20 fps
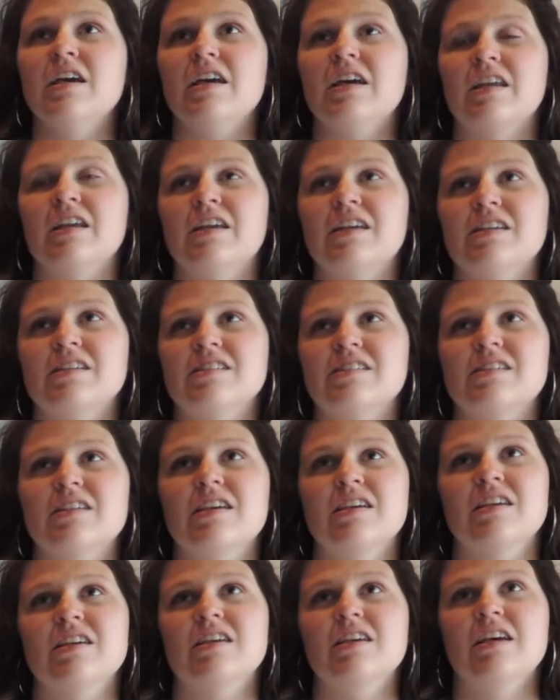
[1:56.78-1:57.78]
It is
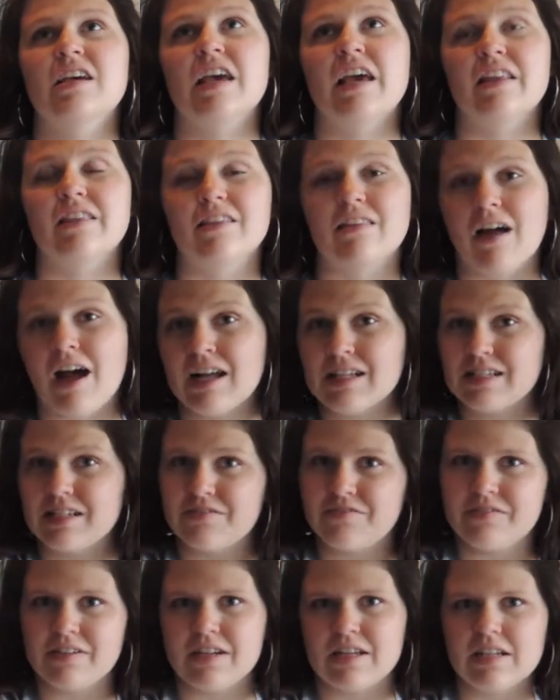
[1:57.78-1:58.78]
a lot
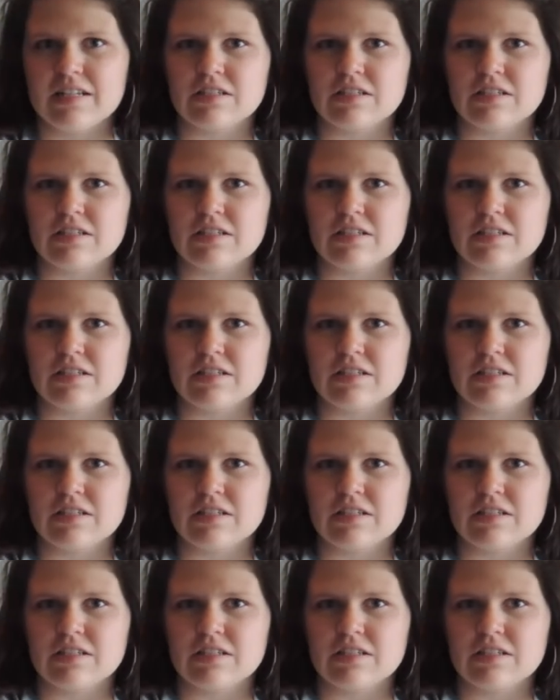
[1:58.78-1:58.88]
to fit